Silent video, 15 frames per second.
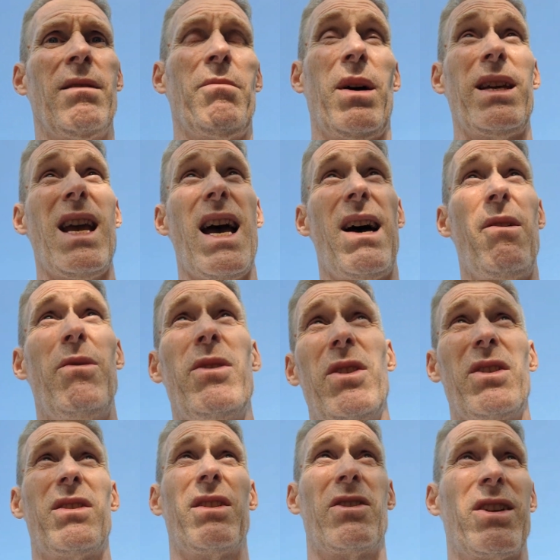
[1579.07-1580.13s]
But yeah, it was
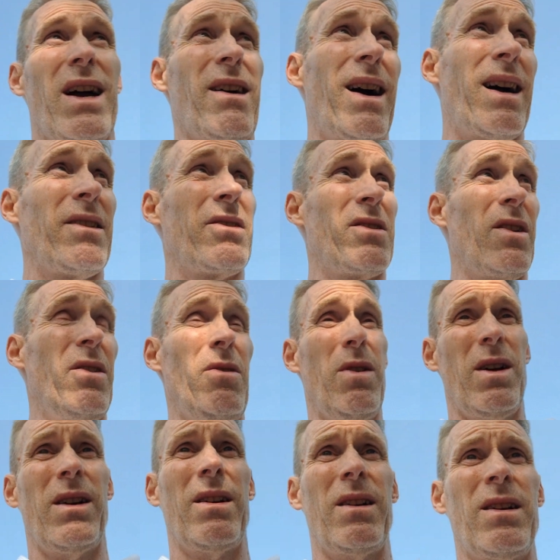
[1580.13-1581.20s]
just a shout out to
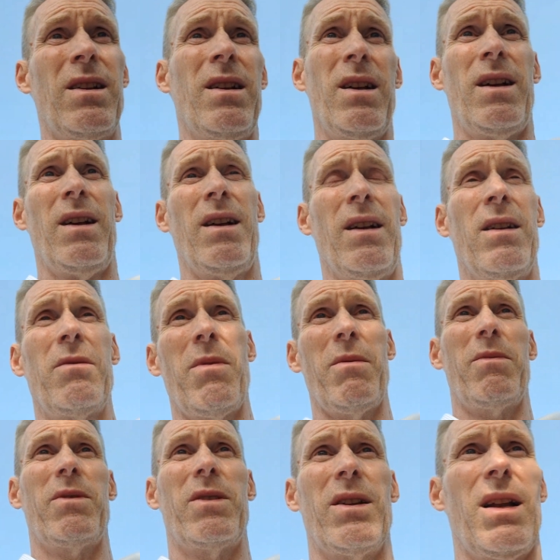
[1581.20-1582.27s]

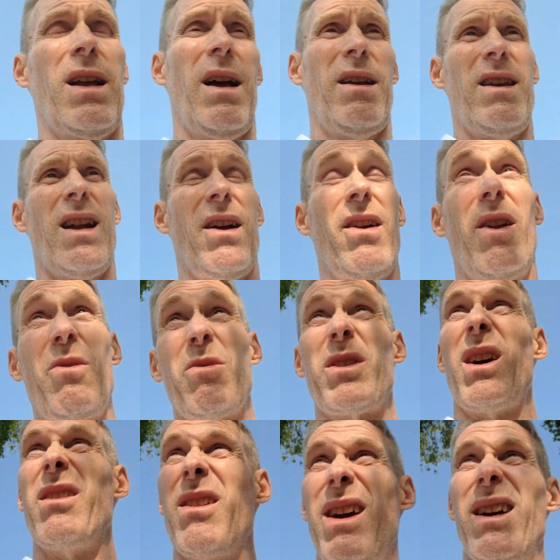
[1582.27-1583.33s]
people, so that, and
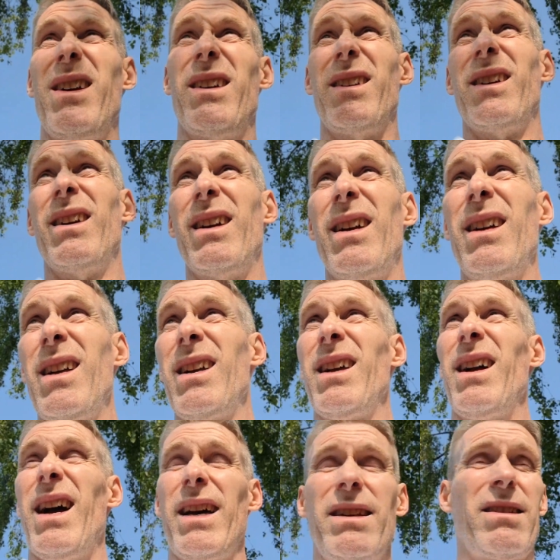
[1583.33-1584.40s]
also,
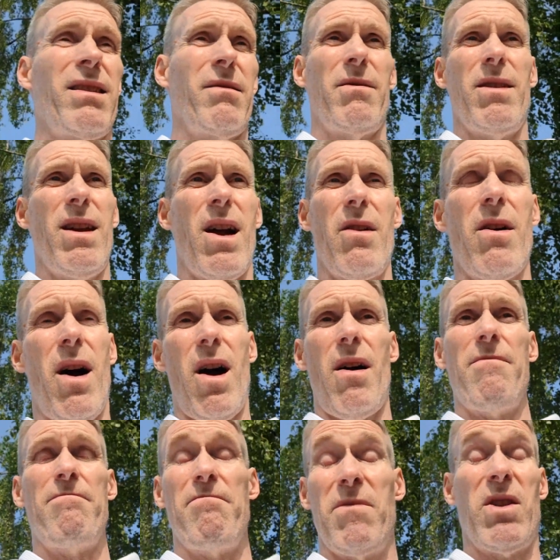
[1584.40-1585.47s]
and
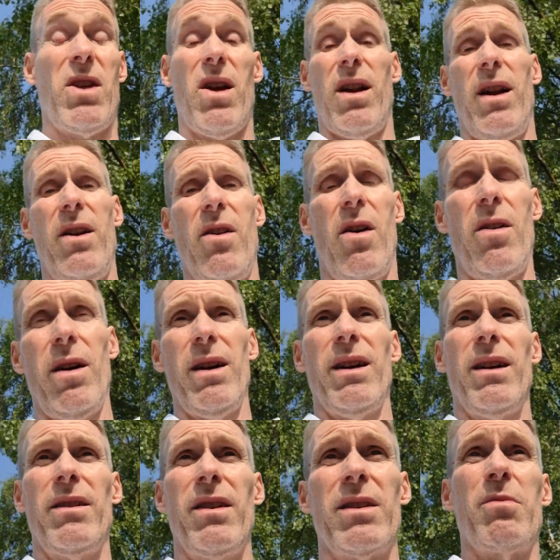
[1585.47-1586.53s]
I'm certainly not
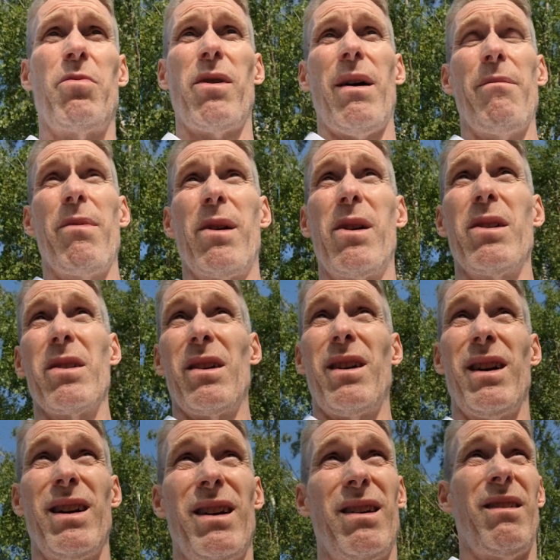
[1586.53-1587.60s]
in this prep because
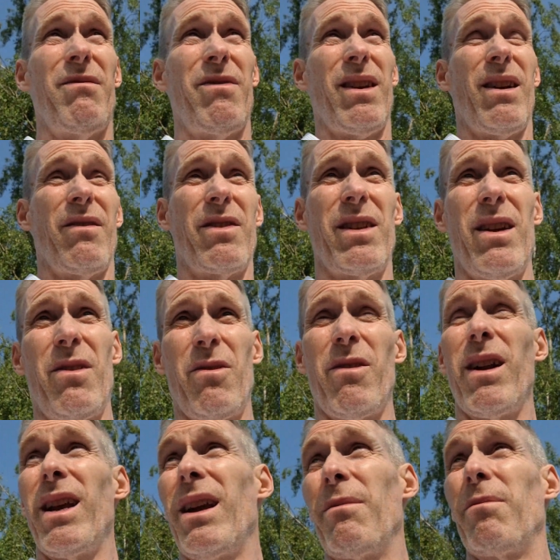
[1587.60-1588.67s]
I've said
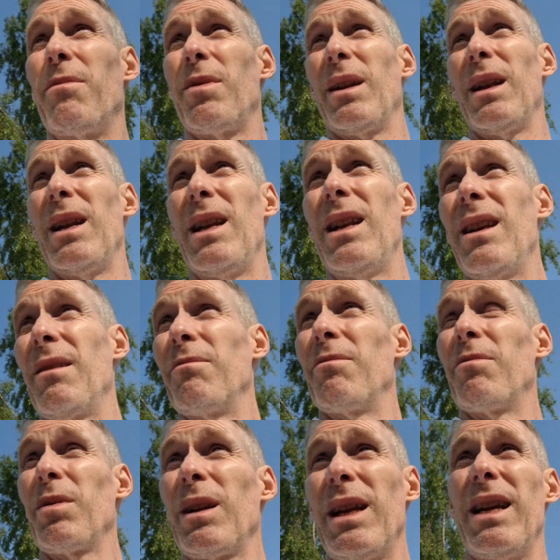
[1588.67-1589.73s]
already, I'm
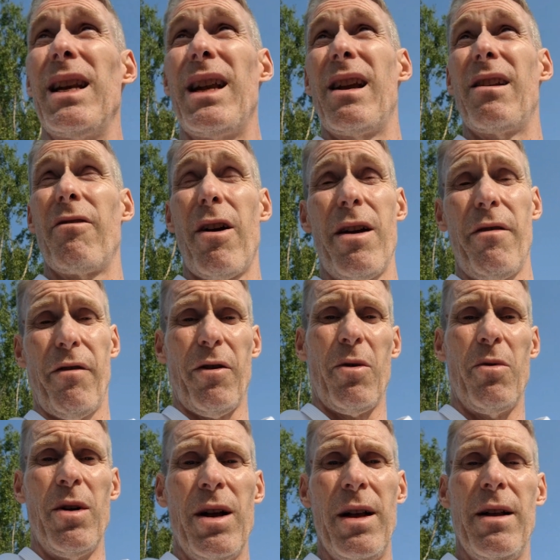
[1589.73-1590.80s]
completely
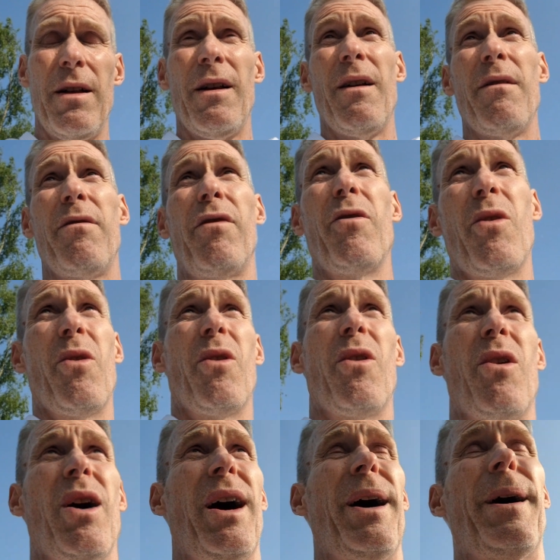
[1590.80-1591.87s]
grateful
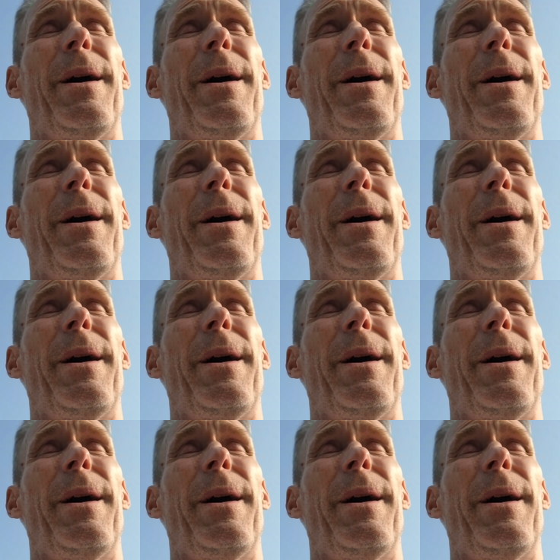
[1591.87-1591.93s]
for